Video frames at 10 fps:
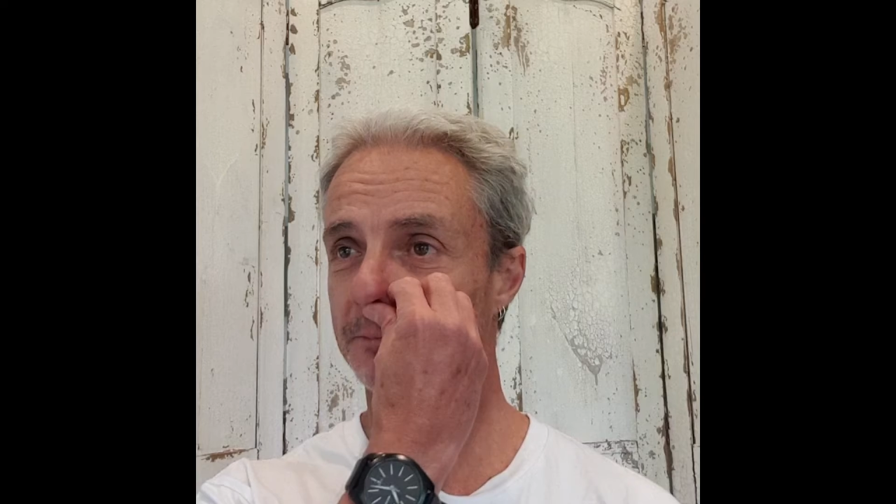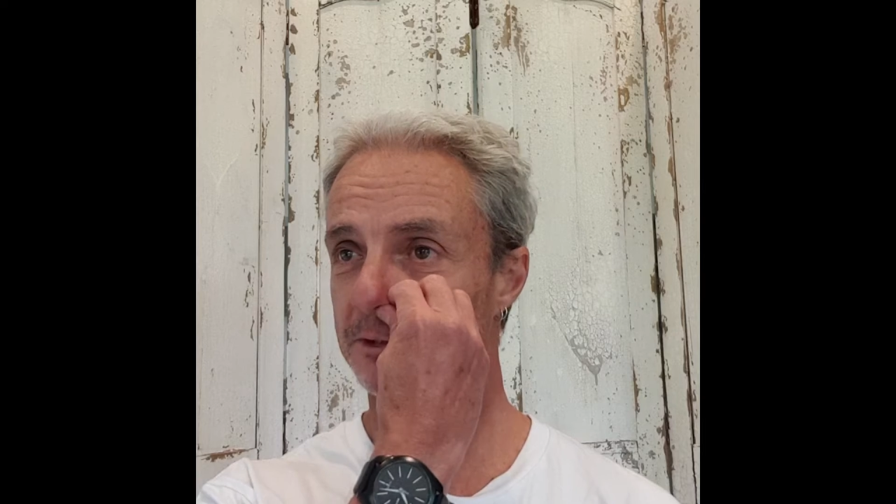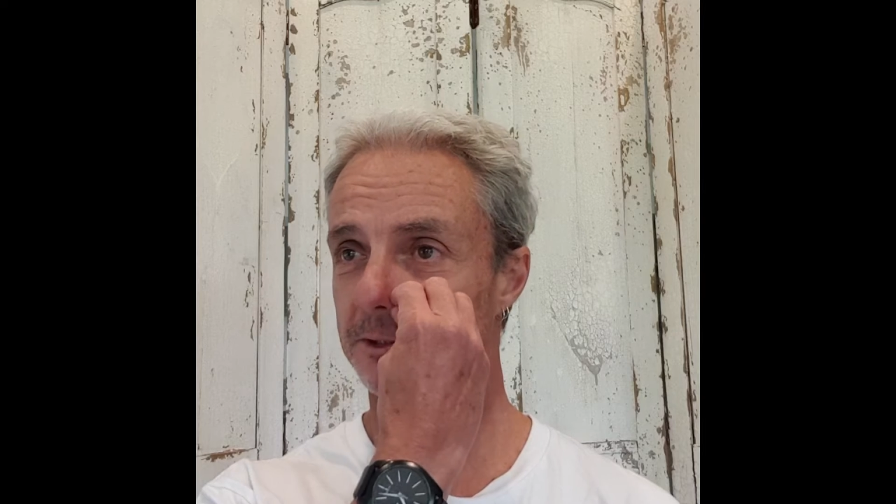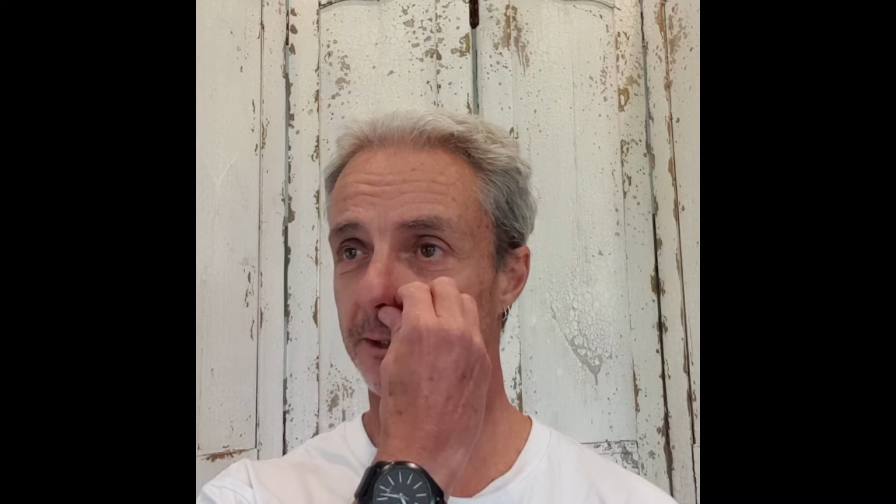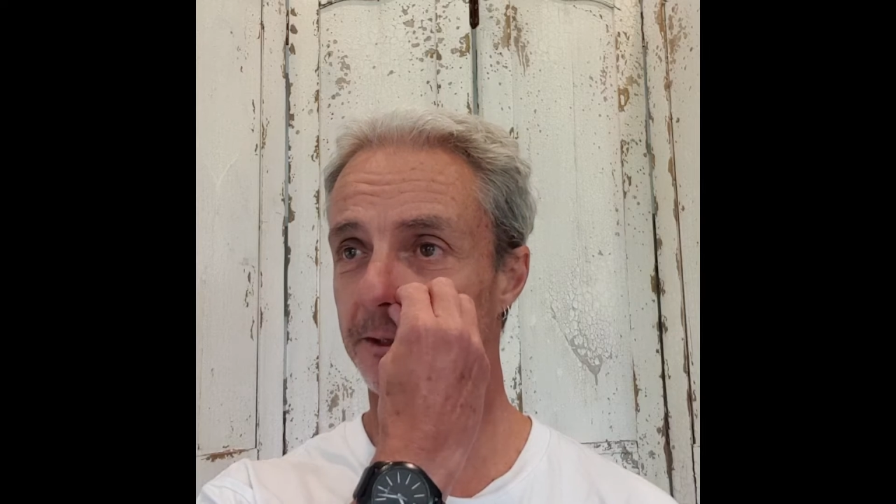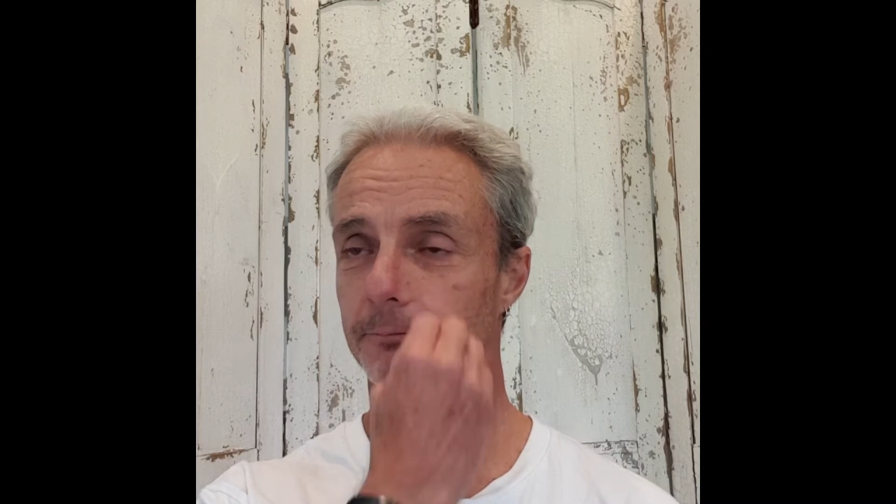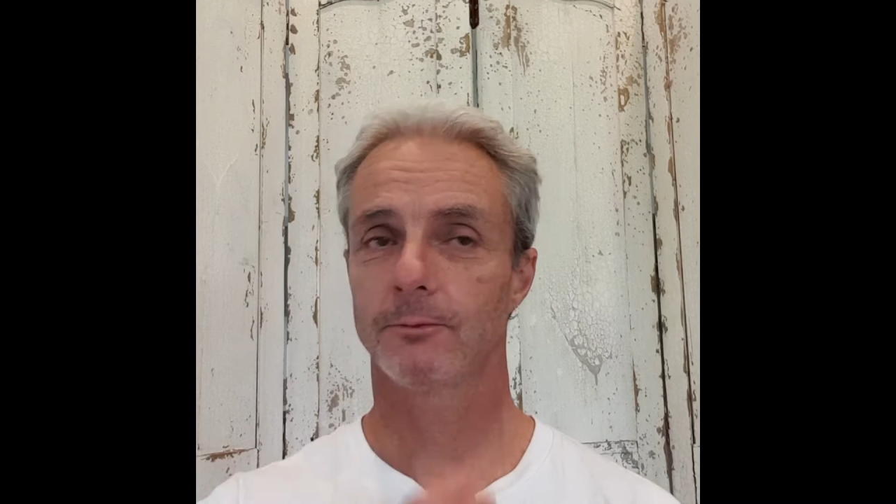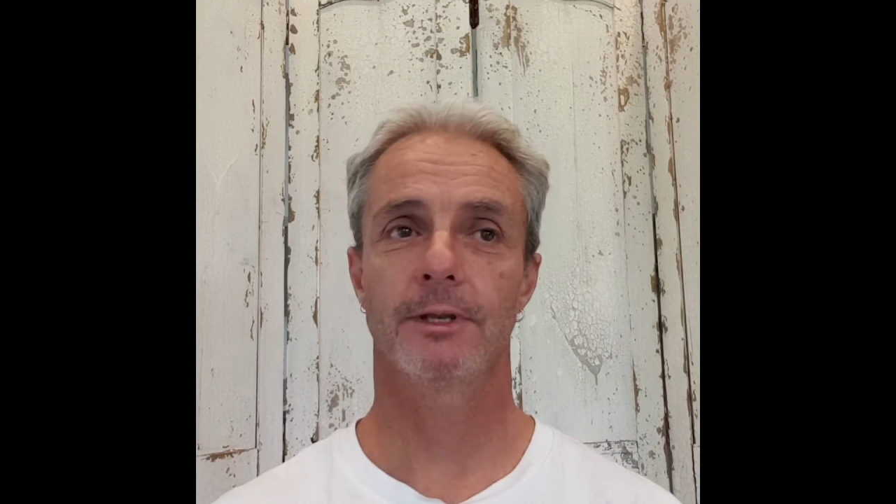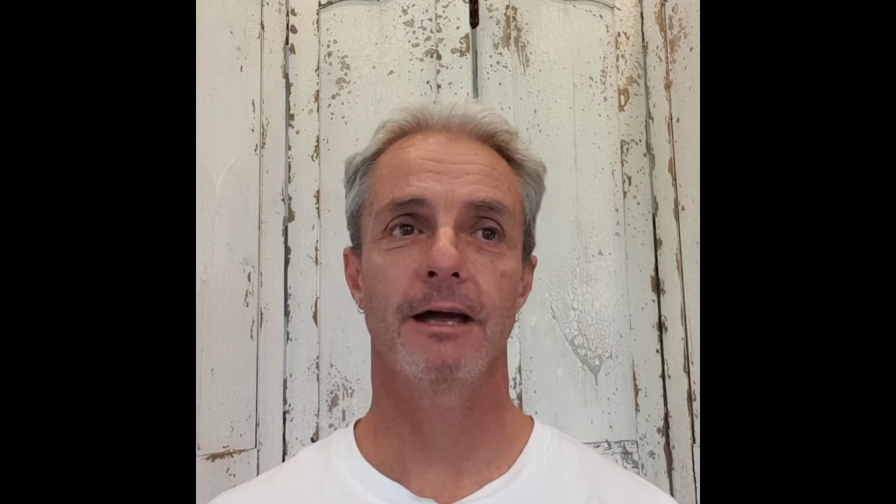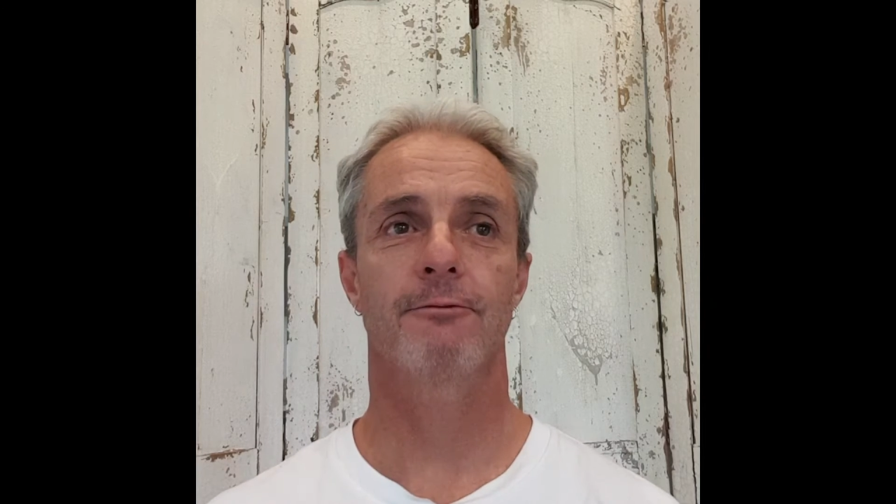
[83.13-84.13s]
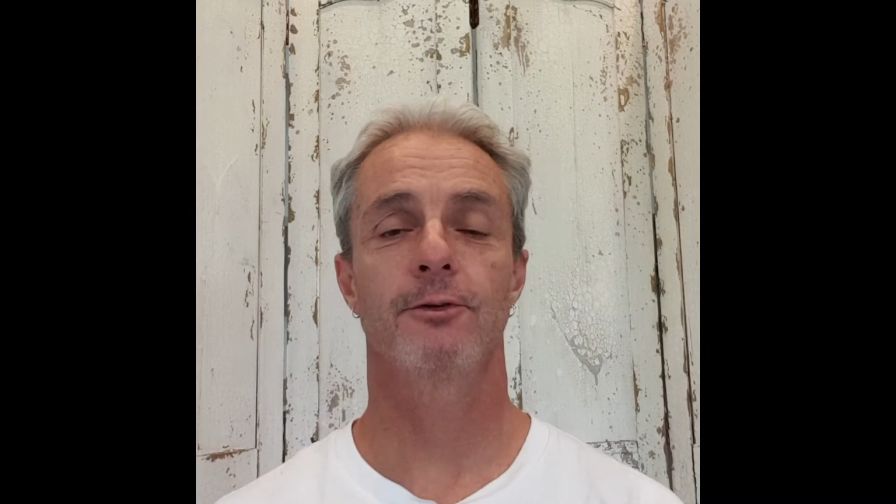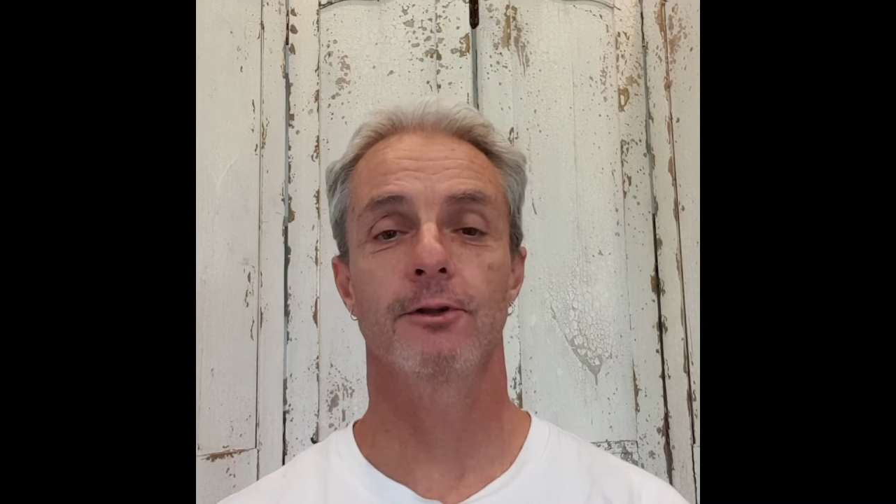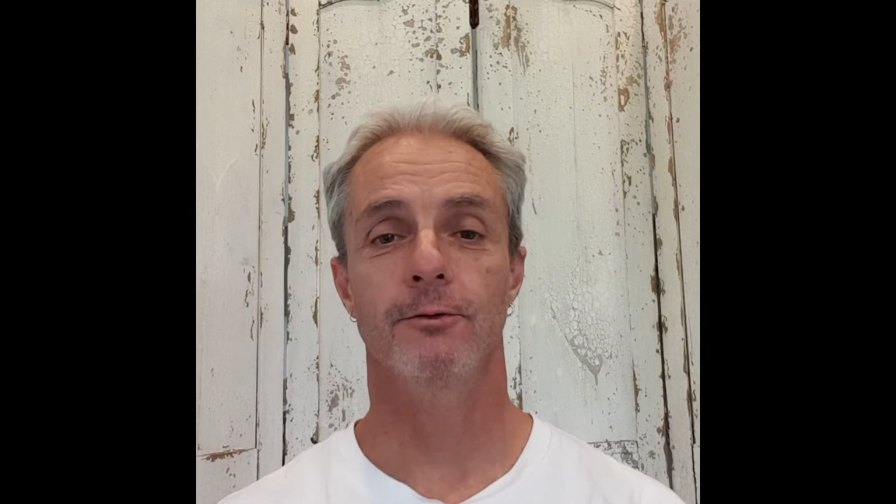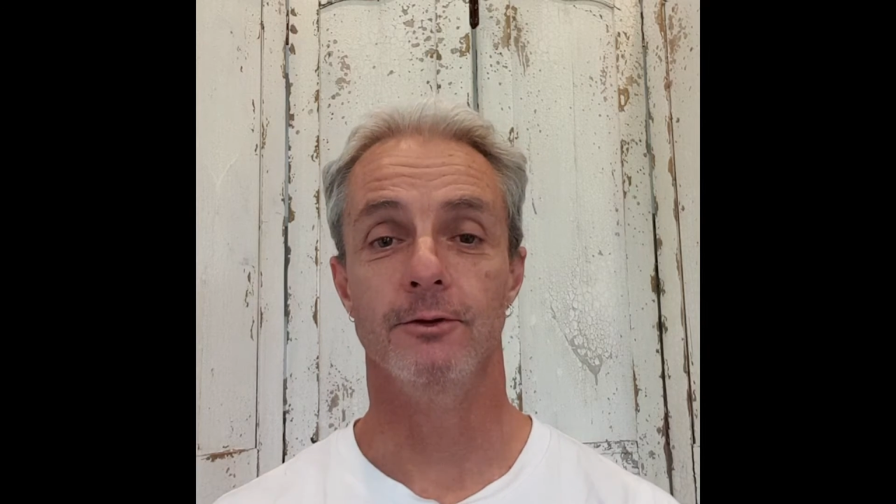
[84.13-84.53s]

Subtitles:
so without further